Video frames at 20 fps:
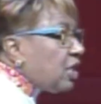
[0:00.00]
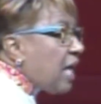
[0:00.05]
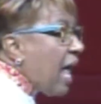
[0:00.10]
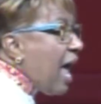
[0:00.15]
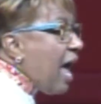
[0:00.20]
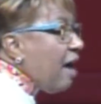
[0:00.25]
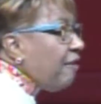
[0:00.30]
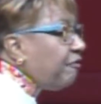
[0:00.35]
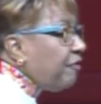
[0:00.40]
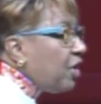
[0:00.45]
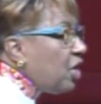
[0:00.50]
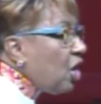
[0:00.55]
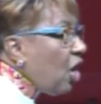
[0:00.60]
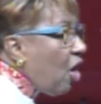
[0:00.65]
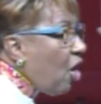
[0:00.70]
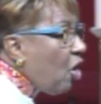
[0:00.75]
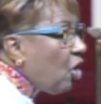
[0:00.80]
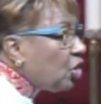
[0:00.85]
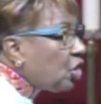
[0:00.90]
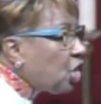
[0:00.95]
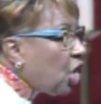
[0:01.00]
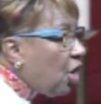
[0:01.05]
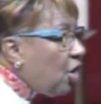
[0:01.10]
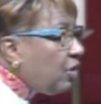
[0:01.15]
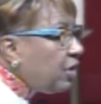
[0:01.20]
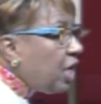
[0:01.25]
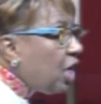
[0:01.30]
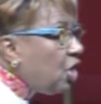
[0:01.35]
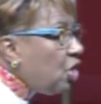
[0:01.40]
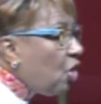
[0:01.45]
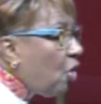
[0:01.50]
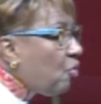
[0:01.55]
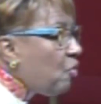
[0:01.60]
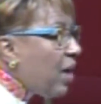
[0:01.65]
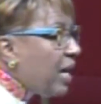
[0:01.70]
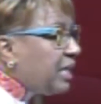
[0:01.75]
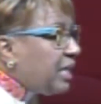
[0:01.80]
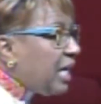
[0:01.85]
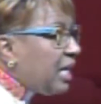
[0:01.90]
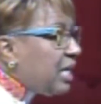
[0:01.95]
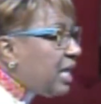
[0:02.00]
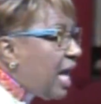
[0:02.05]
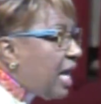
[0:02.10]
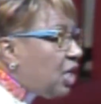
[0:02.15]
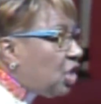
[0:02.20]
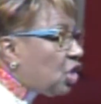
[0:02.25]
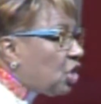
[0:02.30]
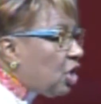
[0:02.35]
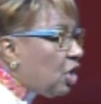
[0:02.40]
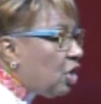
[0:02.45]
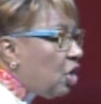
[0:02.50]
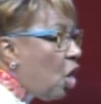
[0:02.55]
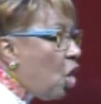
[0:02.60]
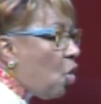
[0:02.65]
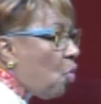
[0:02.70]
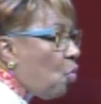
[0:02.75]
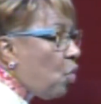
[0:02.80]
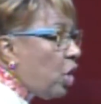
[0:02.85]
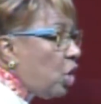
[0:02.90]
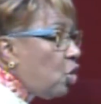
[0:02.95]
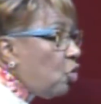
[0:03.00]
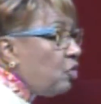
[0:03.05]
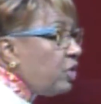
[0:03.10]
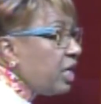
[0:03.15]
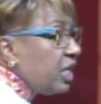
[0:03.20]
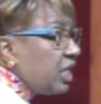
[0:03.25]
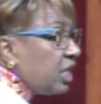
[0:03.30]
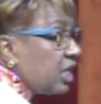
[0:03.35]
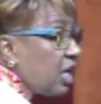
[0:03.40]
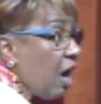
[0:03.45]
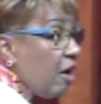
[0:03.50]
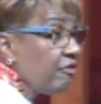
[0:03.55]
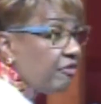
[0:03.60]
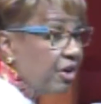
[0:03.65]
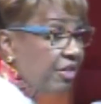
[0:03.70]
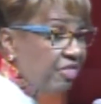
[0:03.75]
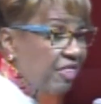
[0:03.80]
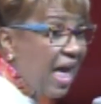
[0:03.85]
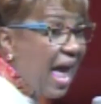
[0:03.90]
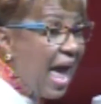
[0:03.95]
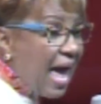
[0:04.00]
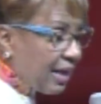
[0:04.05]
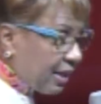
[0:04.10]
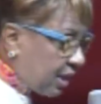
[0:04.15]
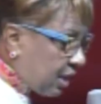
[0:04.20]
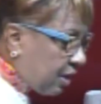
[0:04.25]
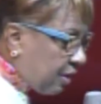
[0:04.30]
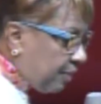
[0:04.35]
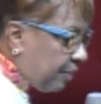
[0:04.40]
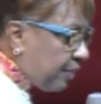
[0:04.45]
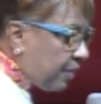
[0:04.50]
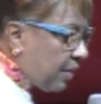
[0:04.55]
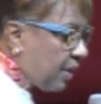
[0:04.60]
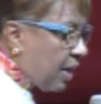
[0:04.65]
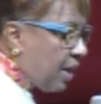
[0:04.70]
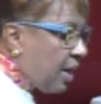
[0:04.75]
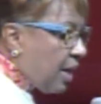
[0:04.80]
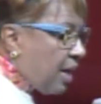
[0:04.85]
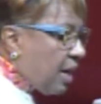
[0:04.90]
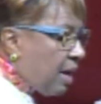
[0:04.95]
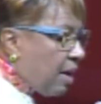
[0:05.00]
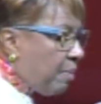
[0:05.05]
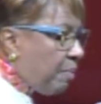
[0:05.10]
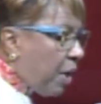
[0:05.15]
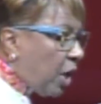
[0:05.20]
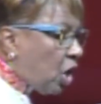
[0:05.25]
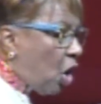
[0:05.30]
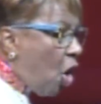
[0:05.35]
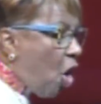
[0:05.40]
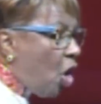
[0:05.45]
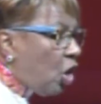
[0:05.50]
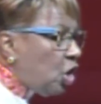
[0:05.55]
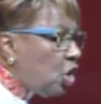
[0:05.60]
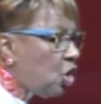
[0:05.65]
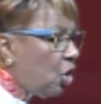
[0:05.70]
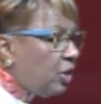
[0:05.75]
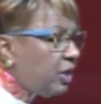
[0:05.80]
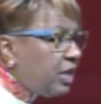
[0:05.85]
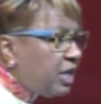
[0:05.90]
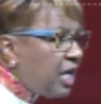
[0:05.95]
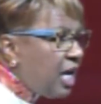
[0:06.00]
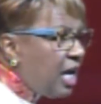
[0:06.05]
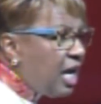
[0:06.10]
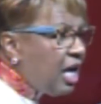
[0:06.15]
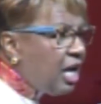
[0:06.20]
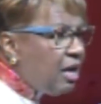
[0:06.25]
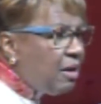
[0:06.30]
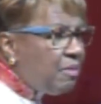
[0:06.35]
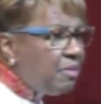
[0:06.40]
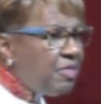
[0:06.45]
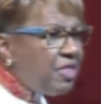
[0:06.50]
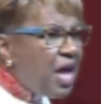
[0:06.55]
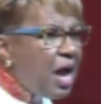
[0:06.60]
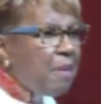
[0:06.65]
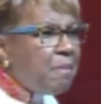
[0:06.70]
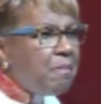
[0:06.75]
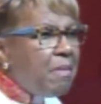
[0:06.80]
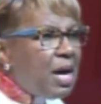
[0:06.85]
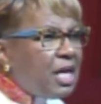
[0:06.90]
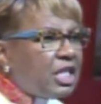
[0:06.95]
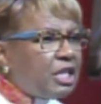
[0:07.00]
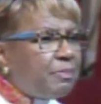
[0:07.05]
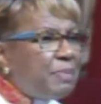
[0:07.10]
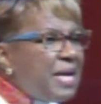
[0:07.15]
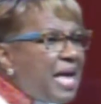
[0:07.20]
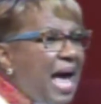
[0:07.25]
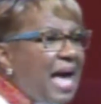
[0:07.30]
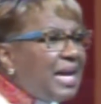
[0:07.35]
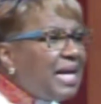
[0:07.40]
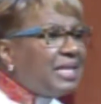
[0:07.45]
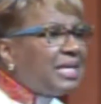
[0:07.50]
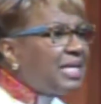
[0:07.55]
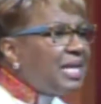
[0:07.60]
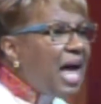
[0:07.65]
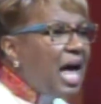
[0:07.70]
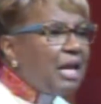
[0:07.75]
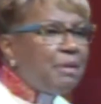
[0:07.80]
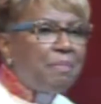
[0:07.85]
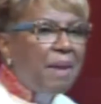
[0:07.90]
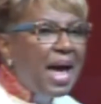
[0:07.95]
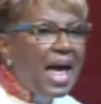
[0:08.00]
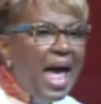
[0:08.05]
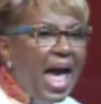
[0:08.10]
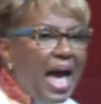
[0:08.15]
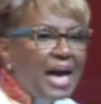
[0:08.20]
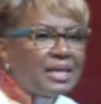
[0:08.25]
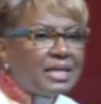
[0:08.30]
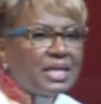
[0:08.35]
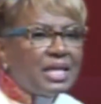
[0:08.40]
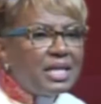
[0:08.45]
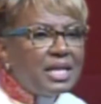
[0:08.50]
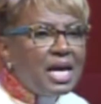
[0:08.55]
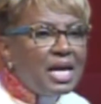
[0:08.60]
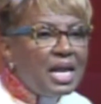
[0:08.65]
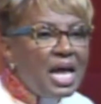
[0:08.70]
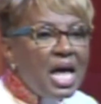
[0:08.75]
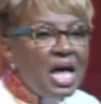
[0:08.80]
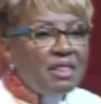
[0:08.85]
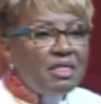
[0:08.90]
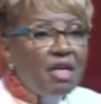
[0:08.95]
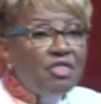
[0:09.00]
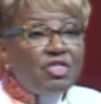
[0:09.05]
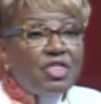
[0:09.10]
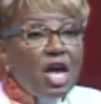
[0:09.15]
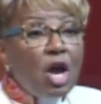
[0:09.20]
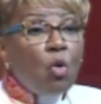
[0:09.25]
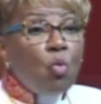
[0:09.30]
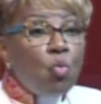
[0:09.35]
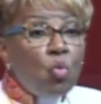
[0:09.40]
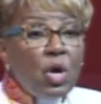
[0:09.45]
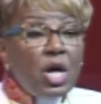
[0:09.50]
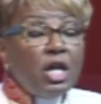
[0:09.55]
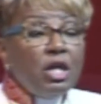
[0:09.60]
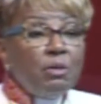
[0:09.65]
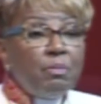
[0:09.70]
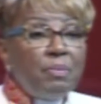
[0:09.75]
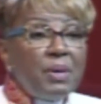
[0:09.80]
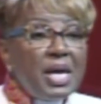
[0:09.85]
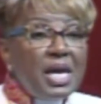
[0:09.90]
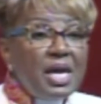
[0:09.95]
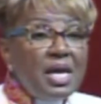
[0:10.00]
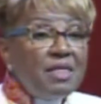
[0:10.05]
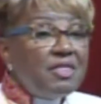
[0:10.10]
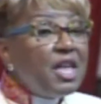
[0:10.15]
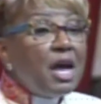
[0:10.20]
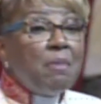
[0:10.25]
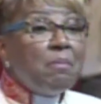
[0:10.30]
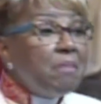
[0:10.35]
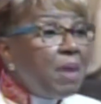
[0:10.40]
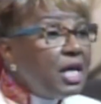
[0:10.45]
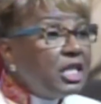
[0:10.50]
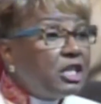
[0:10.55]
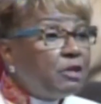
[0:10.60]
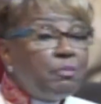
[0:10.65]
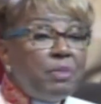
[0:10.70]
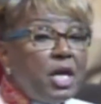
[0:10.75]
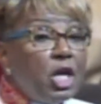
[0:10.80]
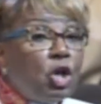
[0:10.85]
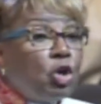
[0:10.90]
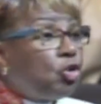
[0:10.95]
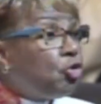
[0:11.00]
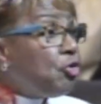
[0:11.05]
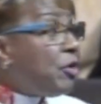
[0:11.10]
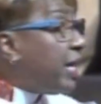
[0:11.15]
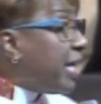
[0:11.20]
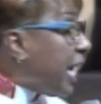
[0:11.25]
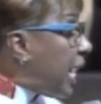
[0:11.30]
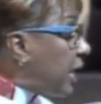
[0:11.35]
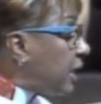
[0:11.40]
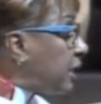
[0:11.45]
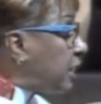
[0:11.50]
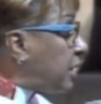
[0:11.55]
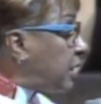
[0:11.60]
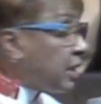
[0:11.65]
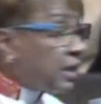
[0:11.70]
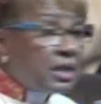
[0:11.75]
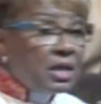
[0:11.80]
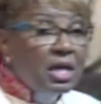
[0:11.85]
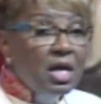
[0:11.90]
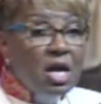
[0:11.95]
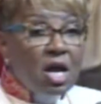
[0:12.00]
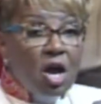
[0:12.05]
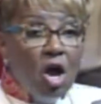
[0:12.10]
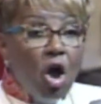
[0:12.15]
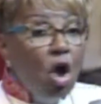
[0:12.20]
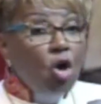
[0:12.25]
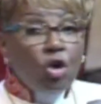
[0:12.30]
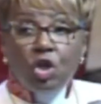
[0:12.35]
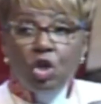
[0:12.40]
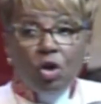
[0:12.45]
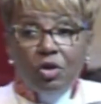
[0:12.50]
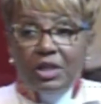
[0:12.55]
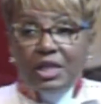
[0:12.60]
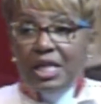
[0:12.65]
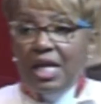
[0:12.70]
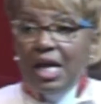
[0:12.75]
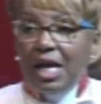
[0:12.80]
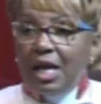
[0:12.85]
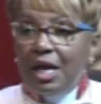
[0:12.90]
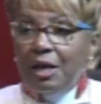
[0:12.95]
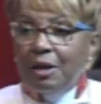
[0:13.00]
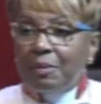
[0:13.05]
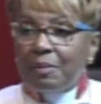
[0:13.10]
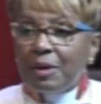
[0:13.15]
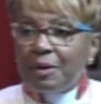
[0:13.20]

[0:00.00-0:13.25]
half of y'all turned in your resignation when you discovered that. But on your team, there must be, and it's not by accident, that there will be, there must be critics on your team.